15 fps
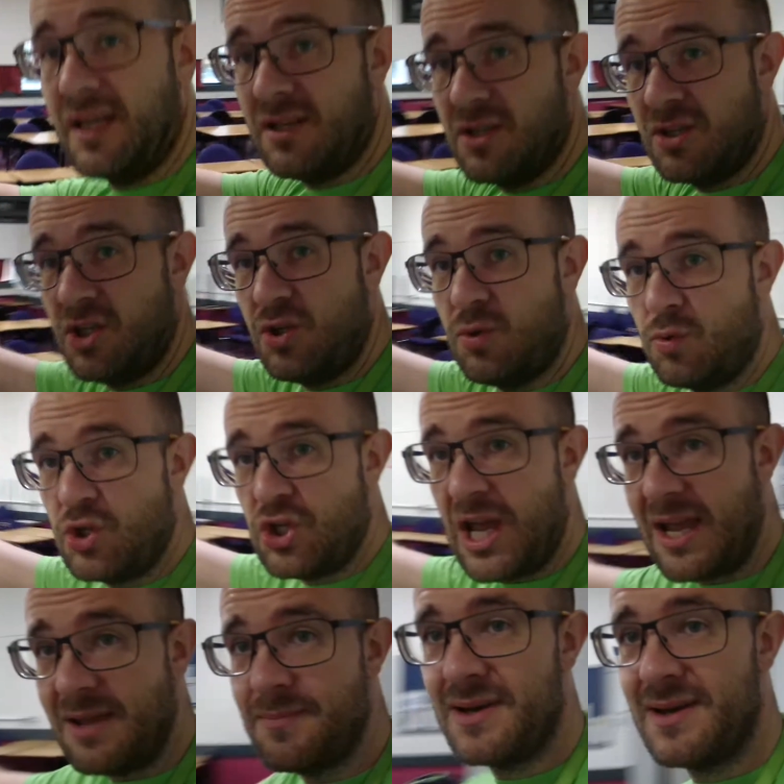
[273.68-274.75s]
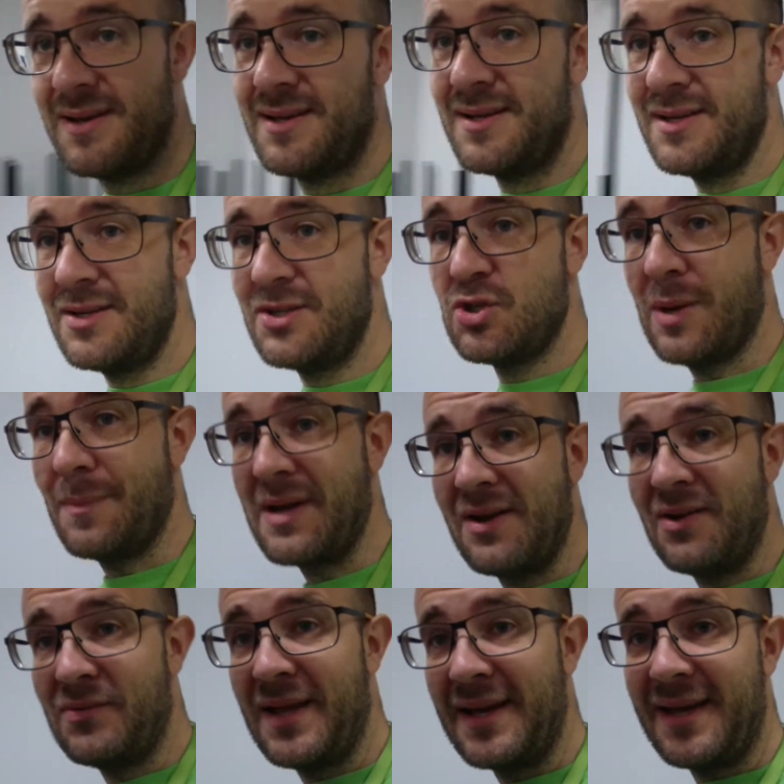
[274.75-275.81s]
in the U shape. So I'm kind
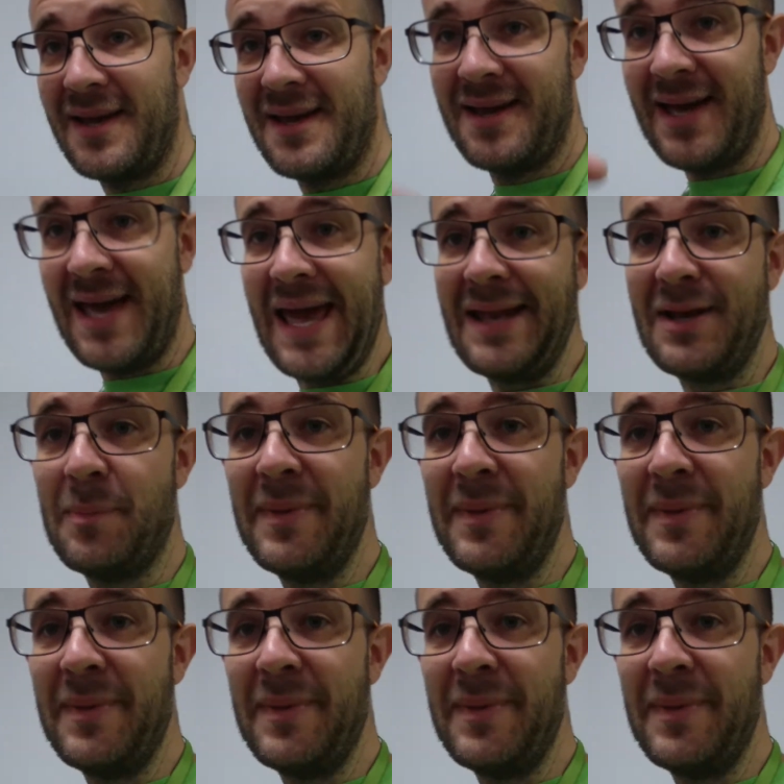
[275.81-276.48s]
of like in the